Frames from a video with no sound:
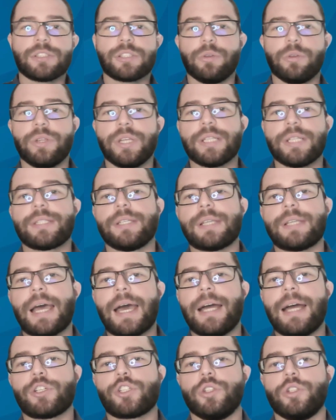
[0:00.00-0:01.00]
So this is
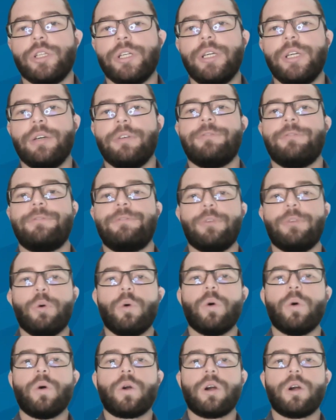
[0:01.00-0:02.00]
actually
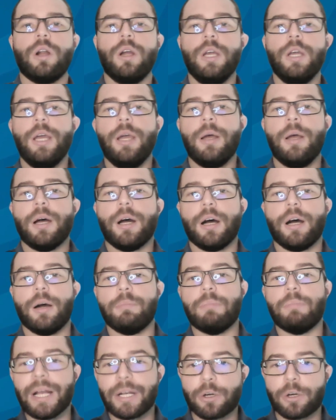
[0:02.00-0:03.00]
for
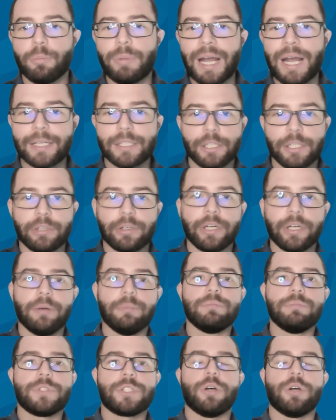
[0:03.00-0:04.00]

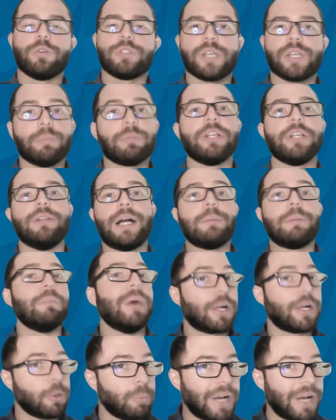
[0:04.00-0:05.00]
Mycobacterium. So something like
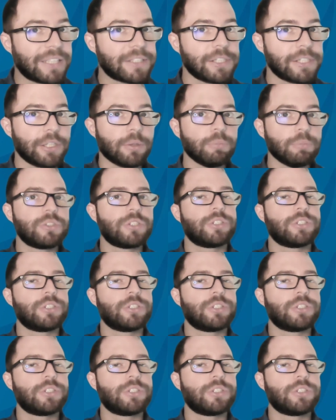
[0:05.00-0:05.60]
Mycobacterium